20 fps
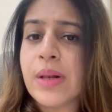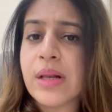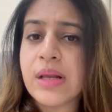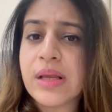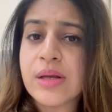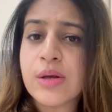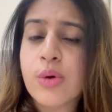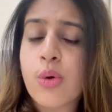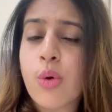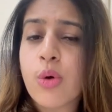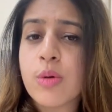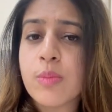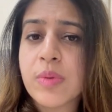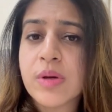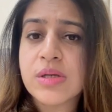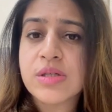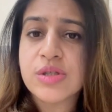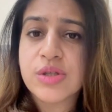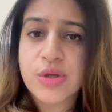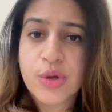in
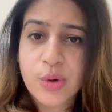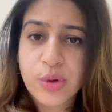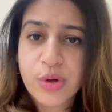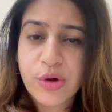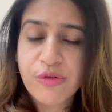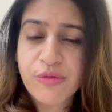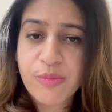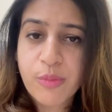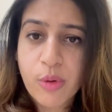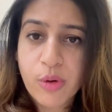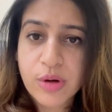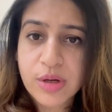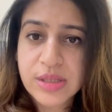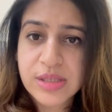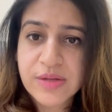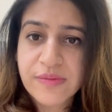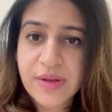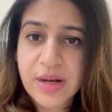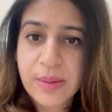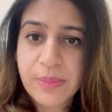Kohlberg's theory of moral
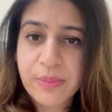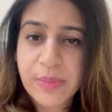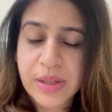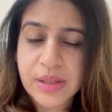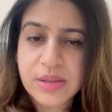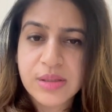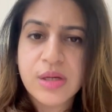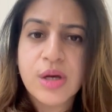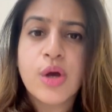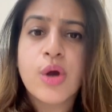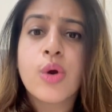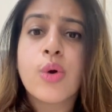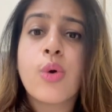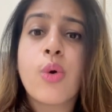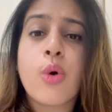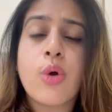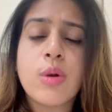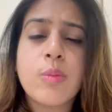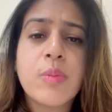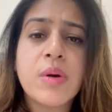development,
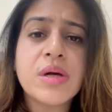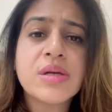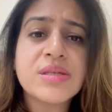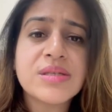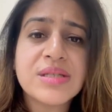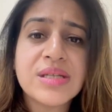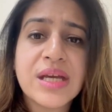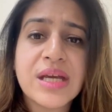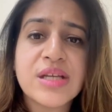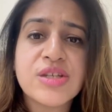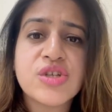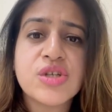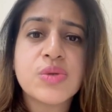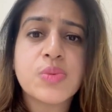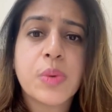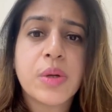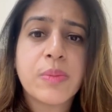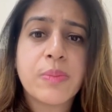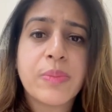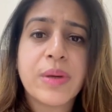Kohlberg's stages
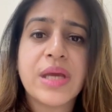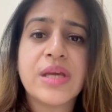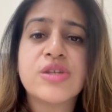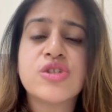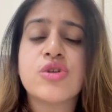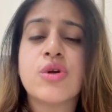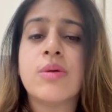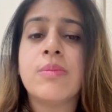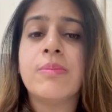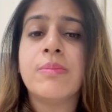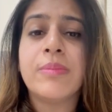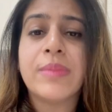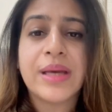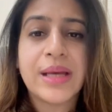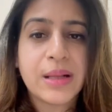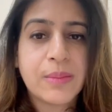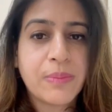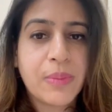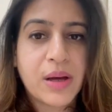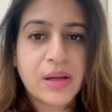were based on
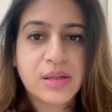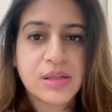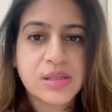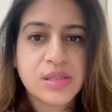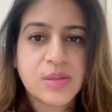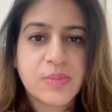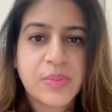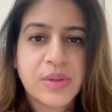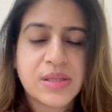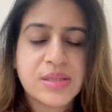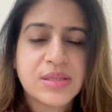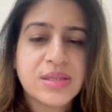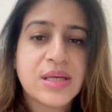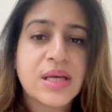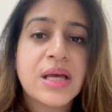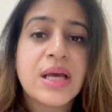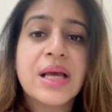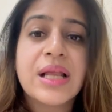male participants,